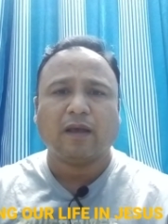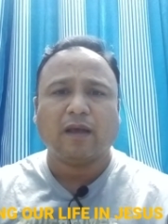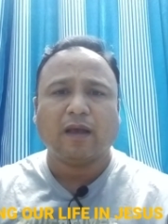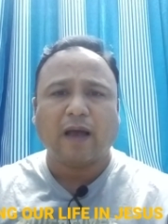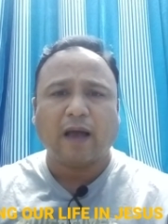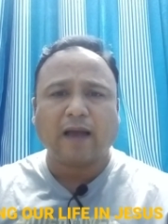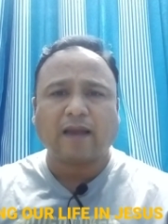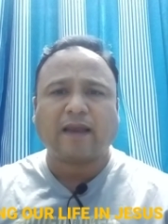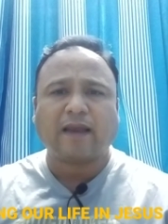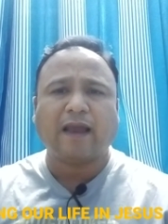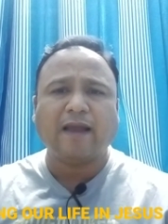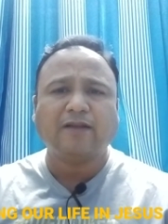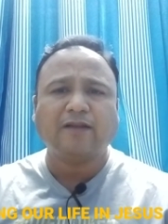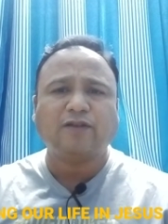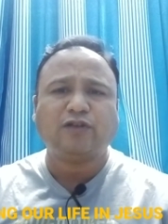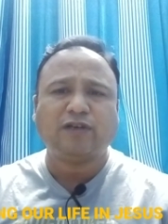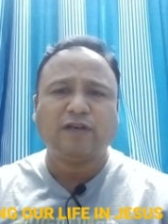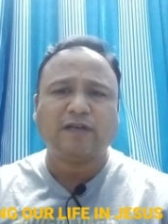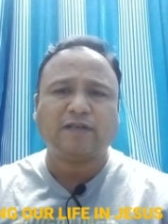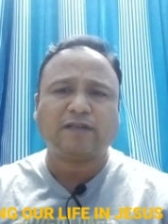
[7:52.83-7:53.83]
Again,
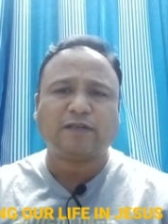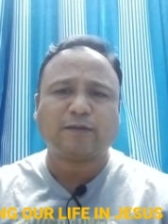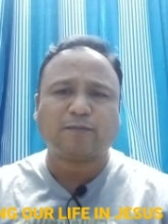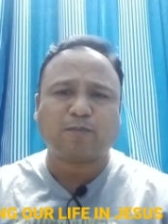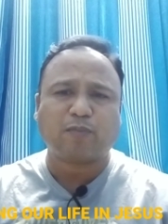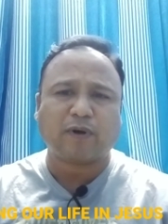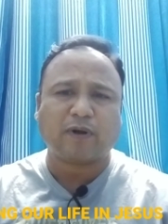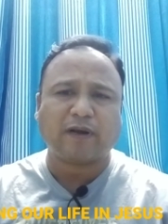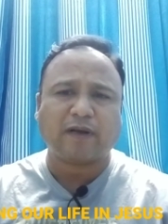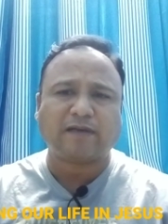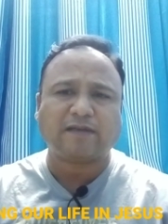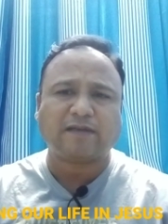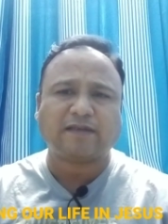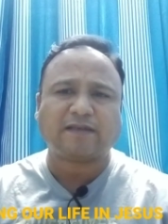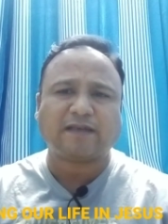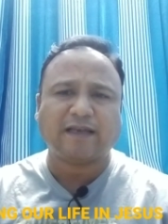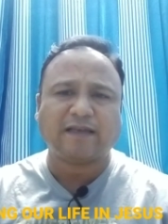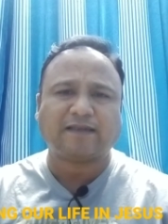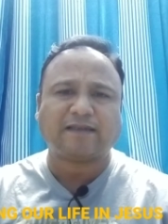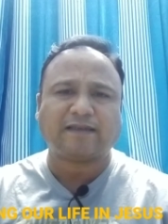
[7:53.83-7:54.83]
Jesus predicts
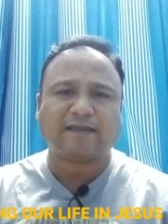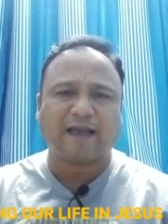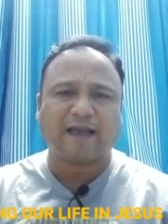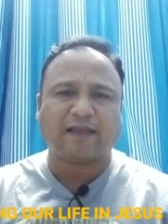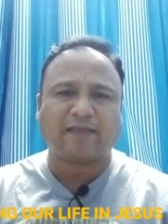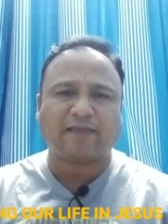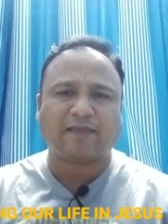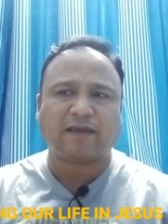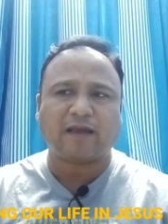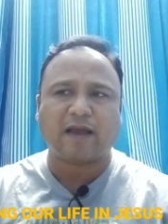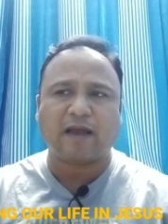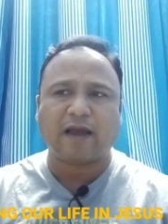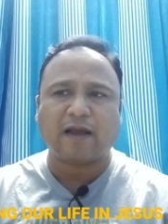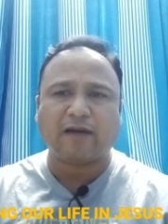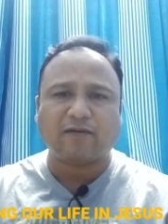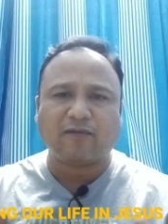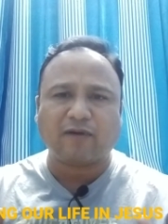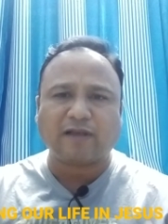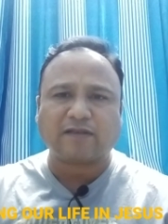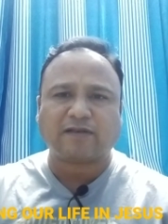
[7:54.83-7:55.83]
his death
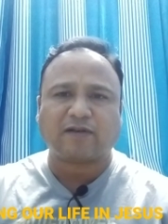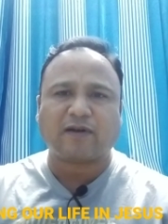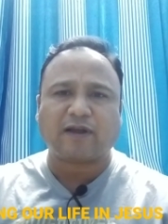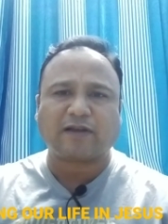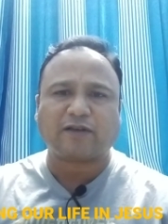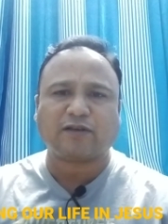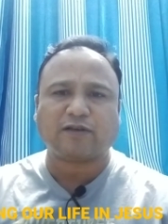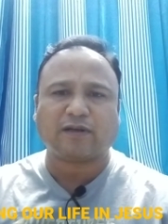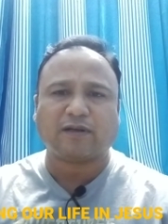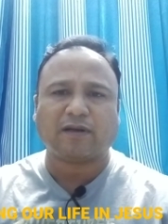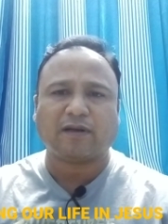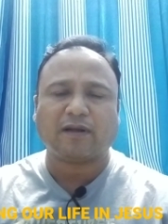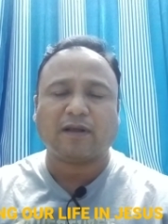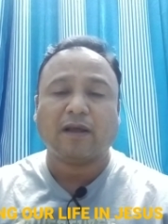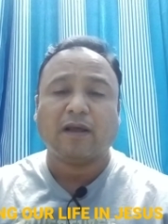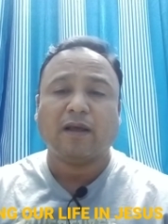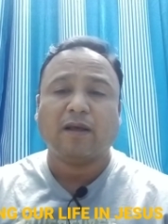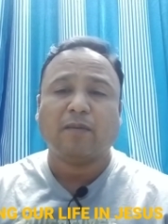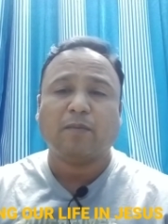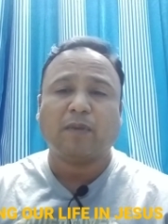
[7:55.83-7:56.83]
and resurrection,
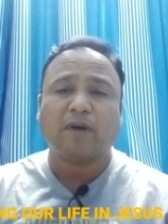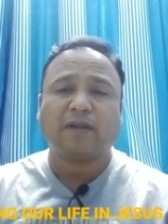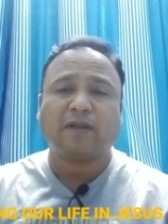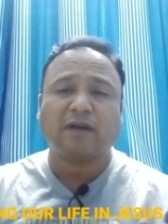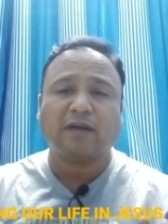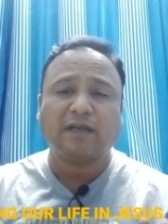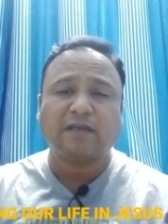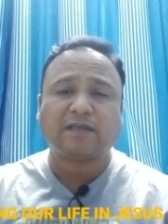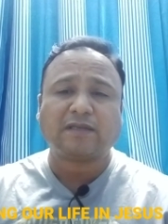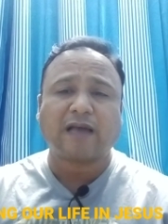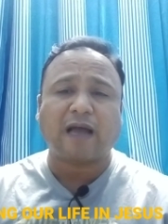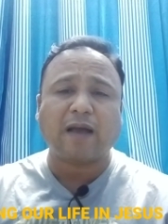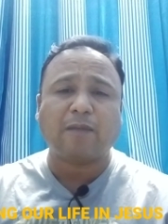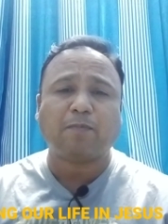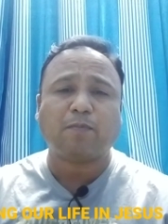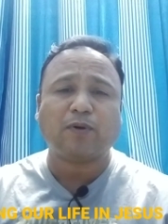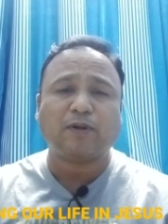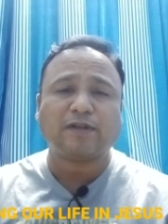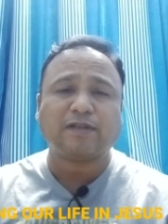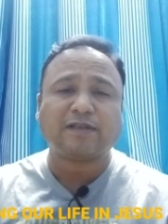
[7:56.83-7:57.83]
but the
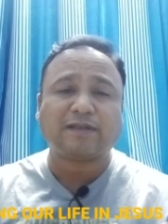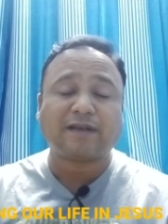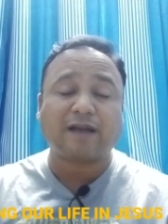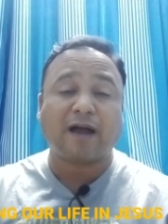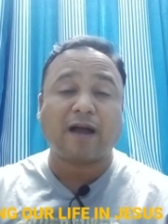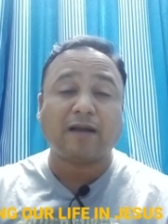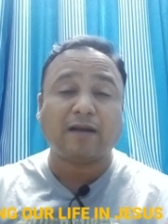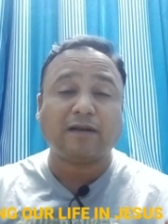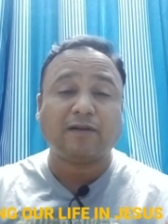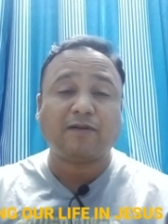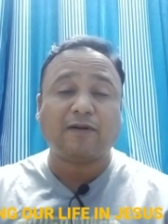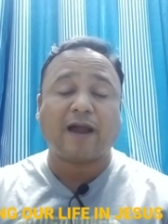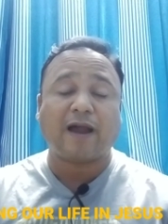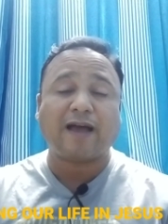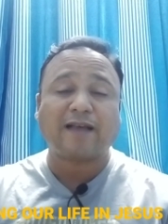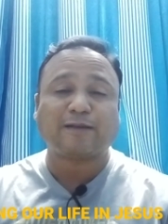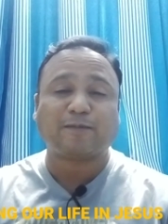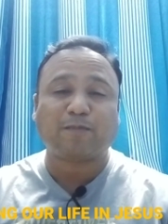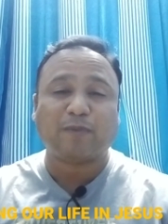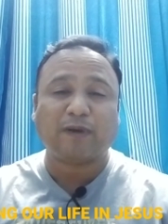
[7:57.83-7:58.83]
disciples can't
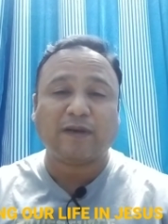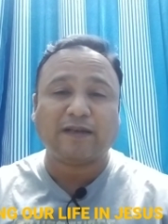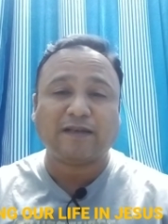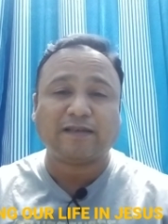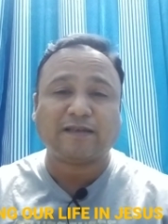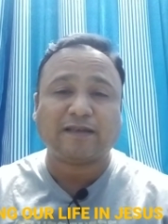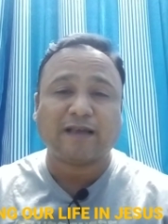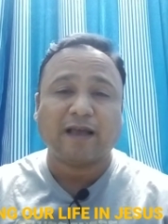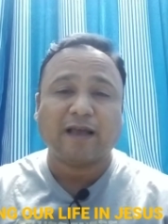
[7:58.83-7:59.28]
grasp his